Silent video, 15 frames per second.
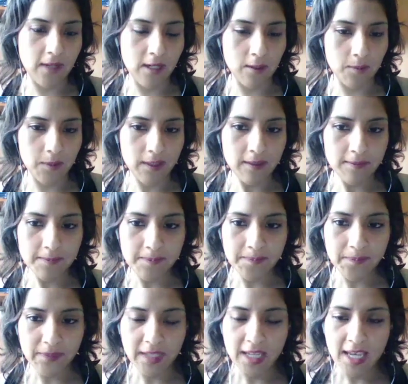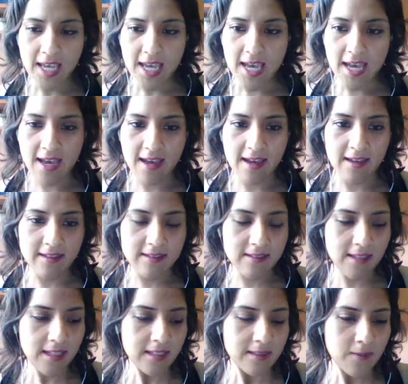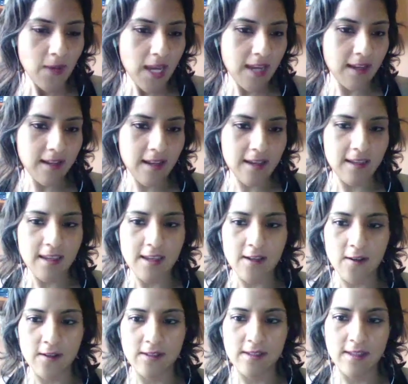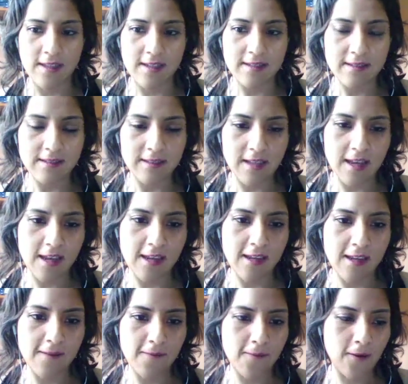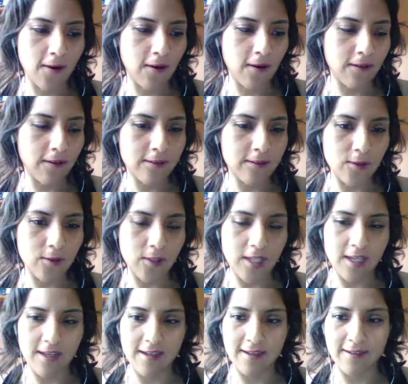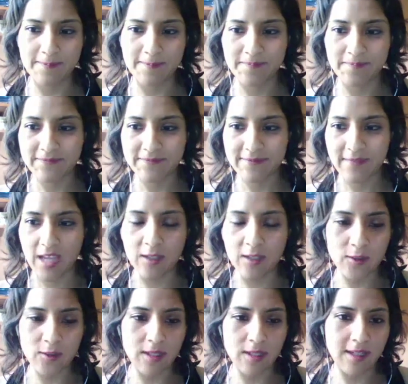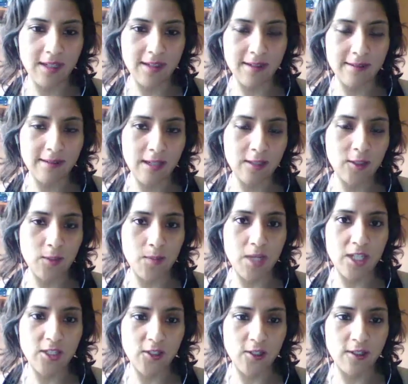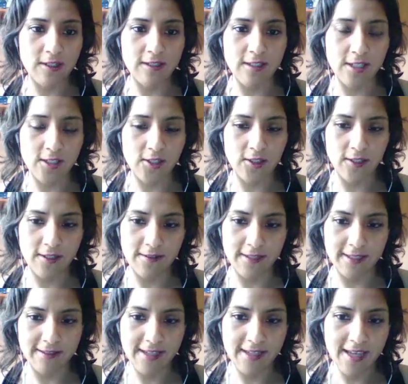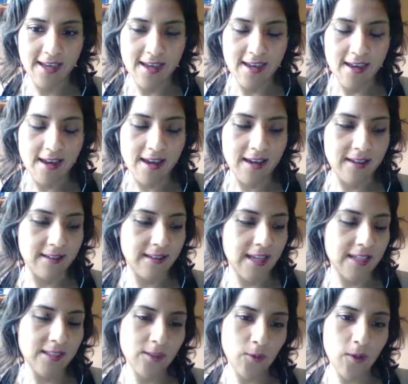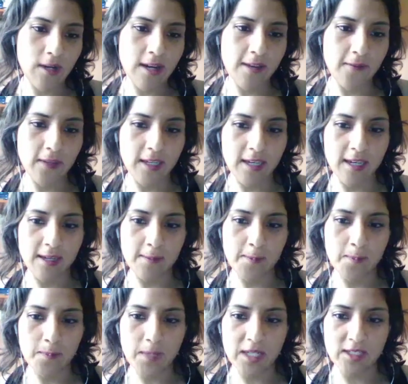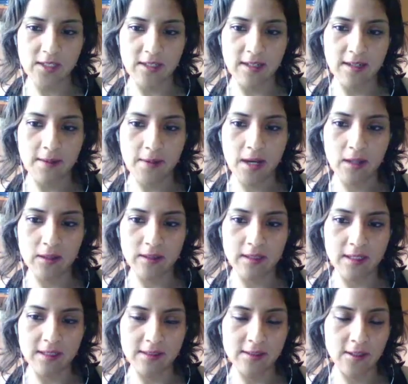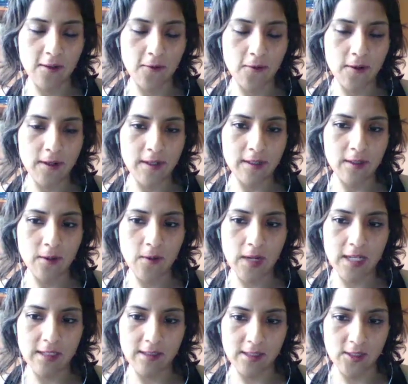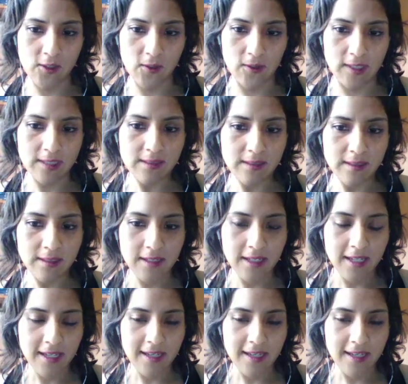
developer, and just by lucky coincidence, I fall to the automation engineering. And that's where I became passionate about software quality assurance.